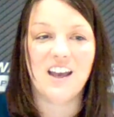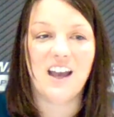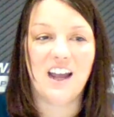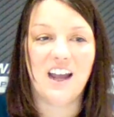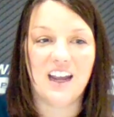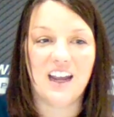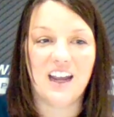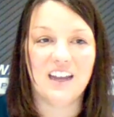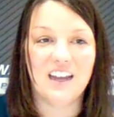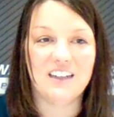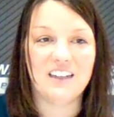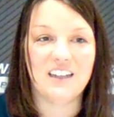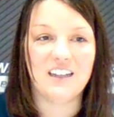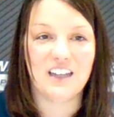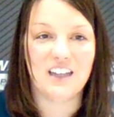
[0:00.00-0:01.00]
and
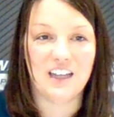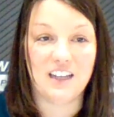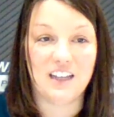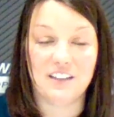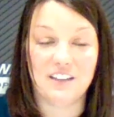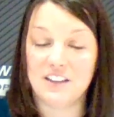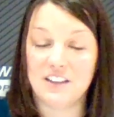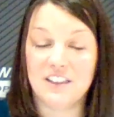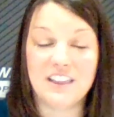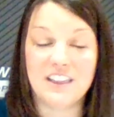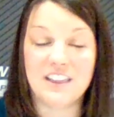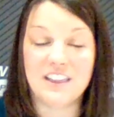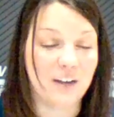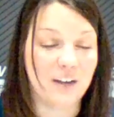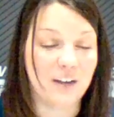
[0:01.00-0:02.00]
the
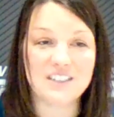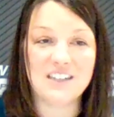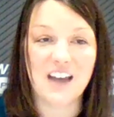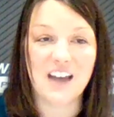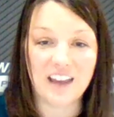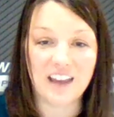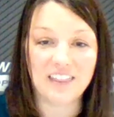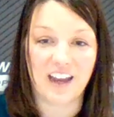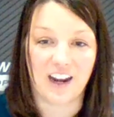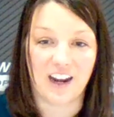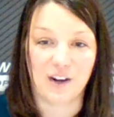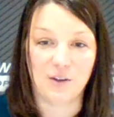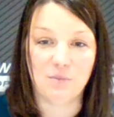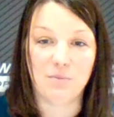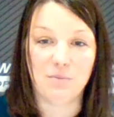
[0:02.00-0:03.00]
dad was not
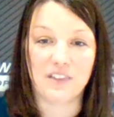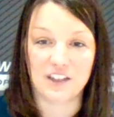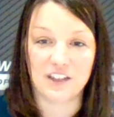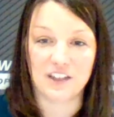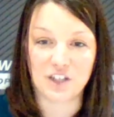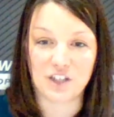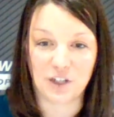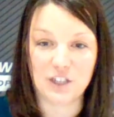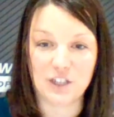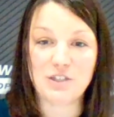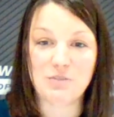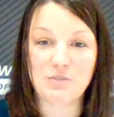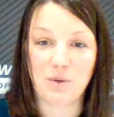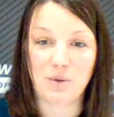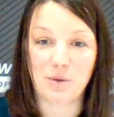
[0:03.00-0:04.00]
there, but the attorney
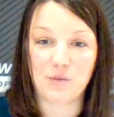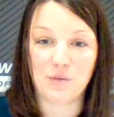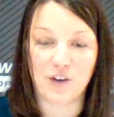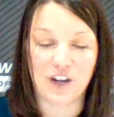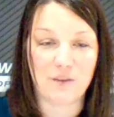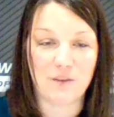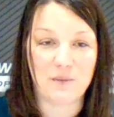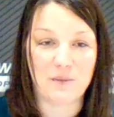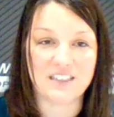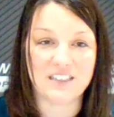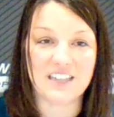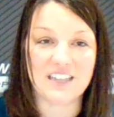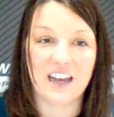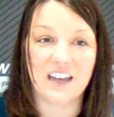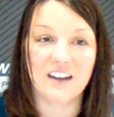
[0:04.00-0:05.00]
spoke for him and
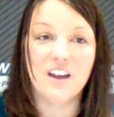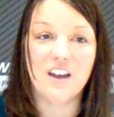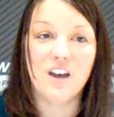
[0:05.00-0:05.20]
said,